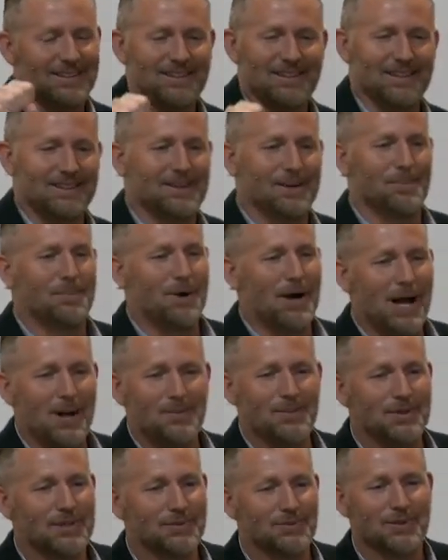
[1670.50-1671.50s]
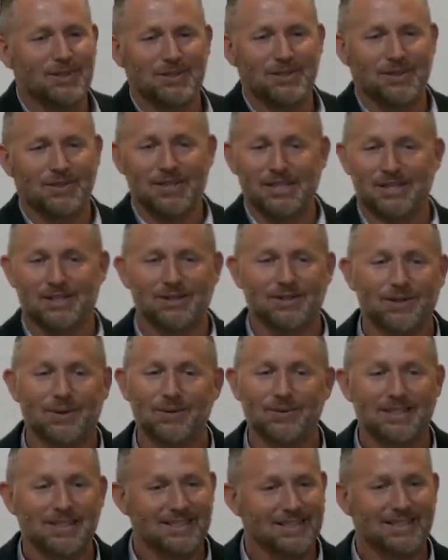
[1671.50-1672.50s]
The problem is when you think you
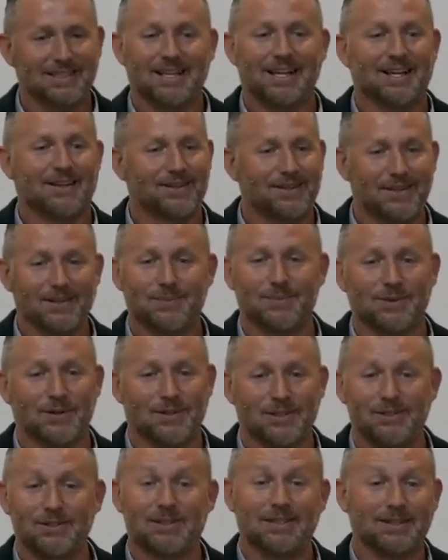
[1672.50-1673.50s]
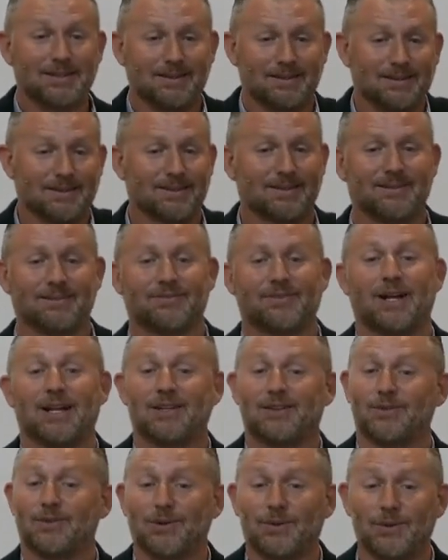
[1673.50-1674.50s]
don't need the ladder anymore and you can find
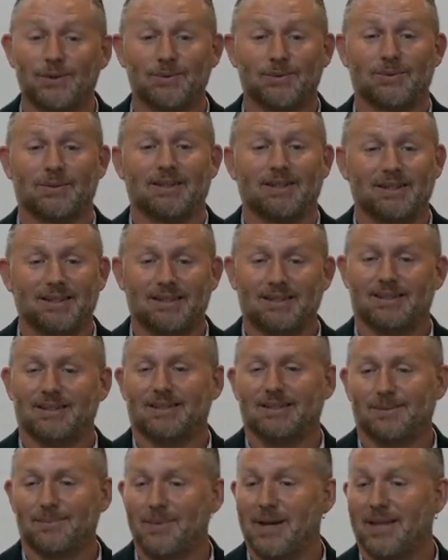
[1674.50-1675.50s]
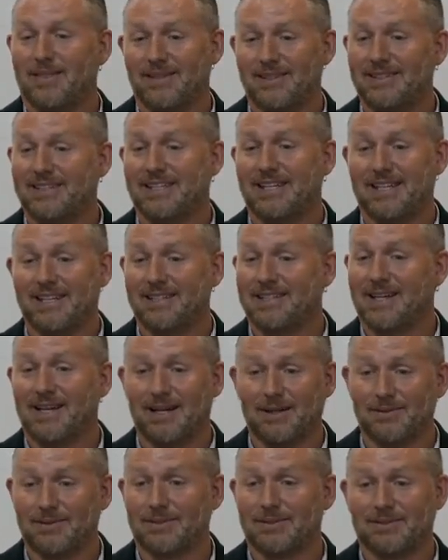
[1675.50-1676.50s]
your own method to getting to
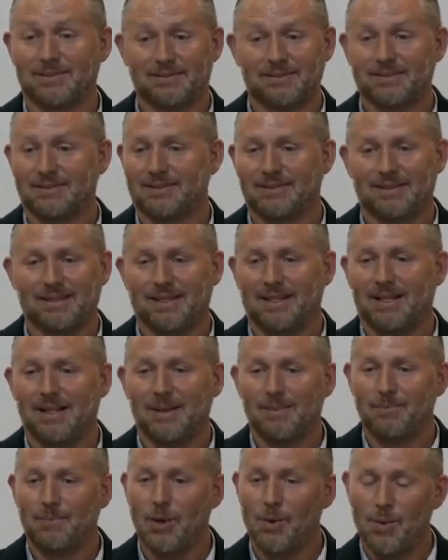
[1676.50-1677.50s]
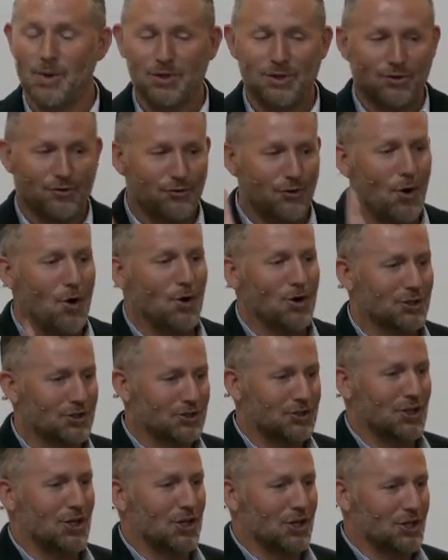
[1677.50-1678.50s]
heaven. But when you're
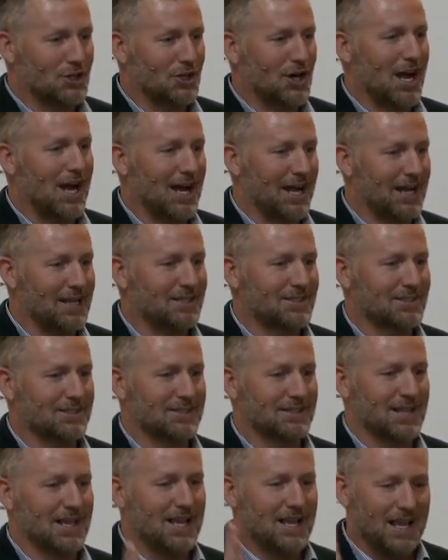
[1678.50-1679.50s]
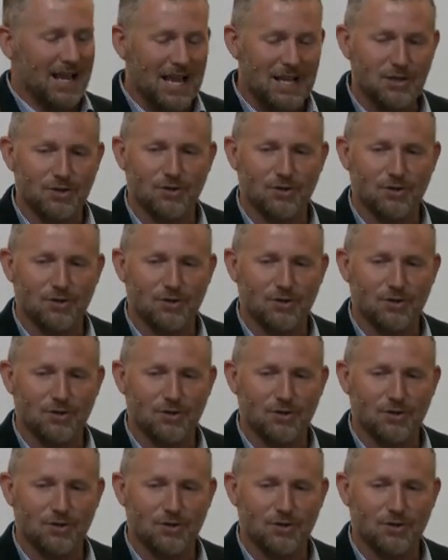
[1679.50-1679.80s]
focused on Christ and you're